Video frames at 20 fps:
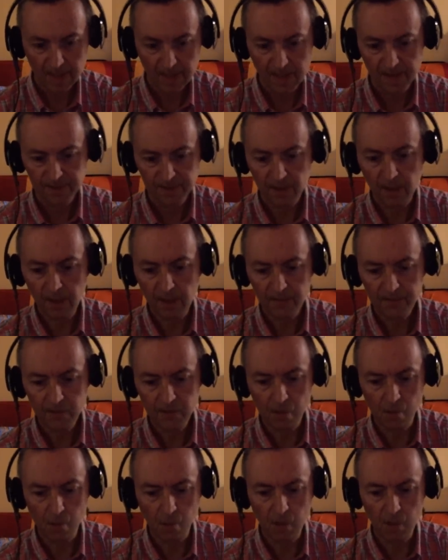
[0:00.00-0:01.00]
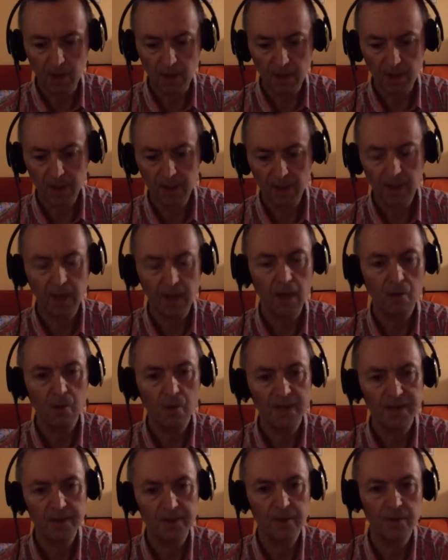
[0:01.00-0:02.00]
And after a while, I
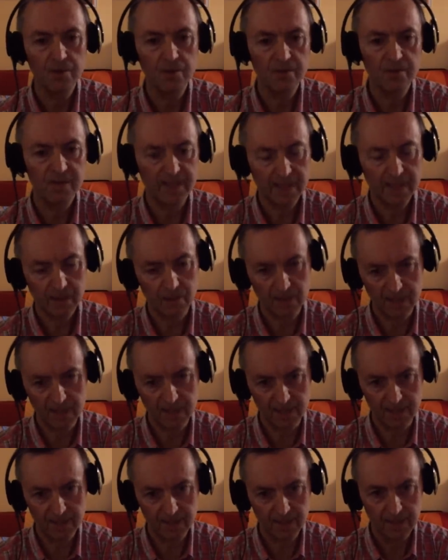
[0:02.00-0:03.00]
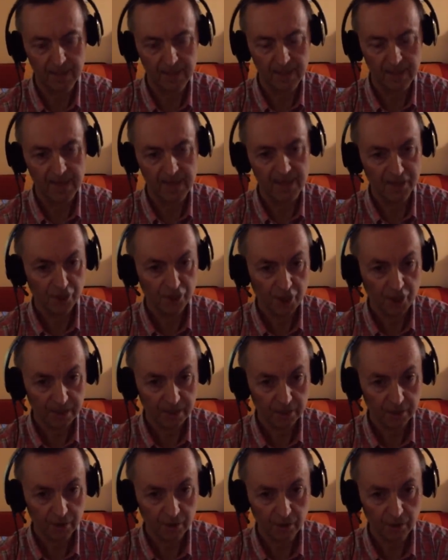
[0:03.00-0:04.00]
went to Slackware, and
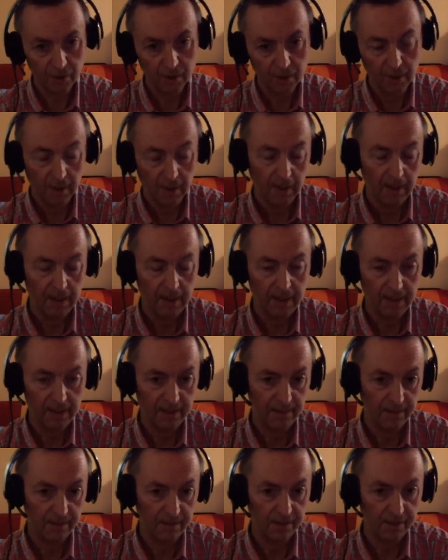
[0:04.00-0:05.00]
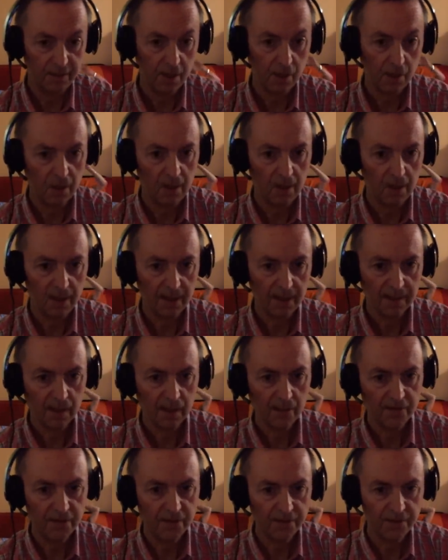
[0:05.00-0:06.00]
Gentoo. And so I
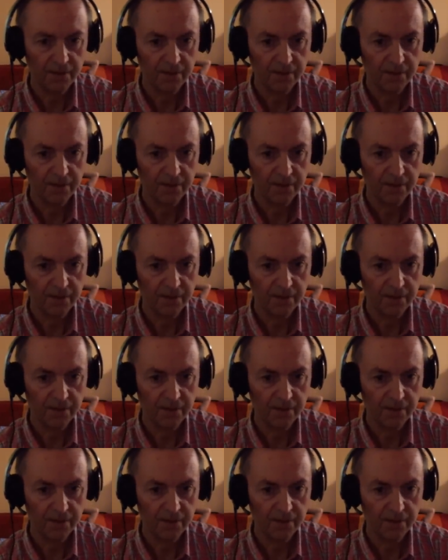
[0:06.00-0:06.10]
covered